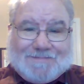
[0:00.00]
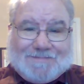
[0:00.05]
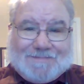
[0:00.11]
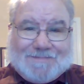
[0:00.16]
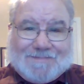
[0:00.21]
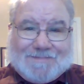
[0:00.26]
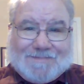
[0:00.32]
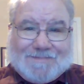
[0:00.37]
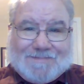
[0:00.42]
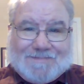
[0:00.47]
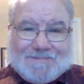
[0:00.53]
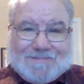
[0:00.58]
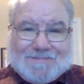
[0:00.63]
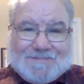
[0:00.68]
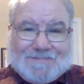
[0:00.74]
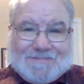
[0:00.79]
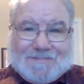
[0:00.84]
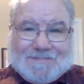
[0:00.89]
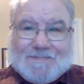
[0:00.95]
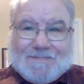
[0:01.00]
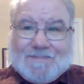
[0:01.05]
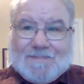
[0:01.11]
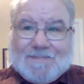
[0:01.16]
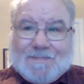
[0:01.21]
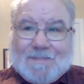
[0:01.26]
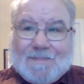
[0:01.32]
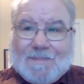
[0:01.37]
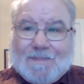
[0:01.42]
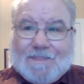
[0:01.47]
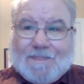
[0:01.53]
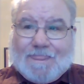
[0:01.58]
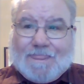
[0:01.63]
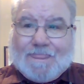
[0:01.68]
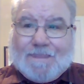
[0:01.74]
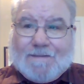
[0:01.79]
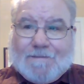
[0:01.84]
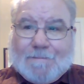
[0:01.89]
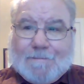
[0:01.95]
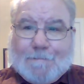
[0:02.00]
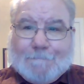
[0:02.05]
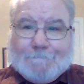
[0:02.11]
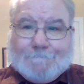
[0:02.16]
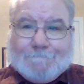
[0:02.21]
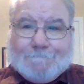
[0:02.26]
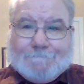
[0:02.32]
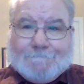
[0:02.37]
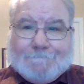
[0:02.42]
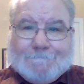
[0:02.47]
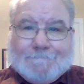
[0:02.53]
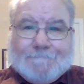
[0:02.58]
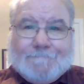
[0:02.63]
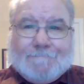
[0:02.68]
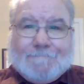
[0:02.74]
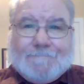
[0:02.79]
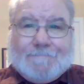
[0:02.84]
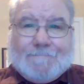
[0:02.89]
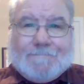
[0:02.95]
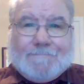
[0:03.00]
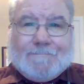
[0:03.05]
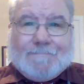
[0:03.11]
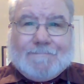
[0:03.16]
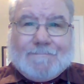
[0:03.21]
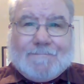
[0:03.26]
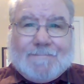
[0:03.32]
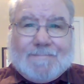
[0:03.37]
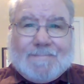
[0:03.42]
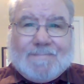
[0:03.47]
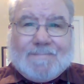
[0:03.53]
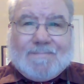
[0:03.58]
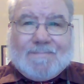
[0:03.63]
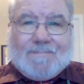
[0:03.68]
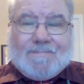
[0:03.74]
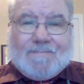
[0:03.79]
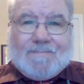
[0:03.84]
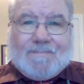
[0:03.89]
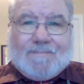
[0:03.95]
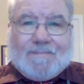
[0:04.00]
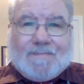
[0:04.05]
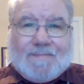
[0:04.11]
[no speech]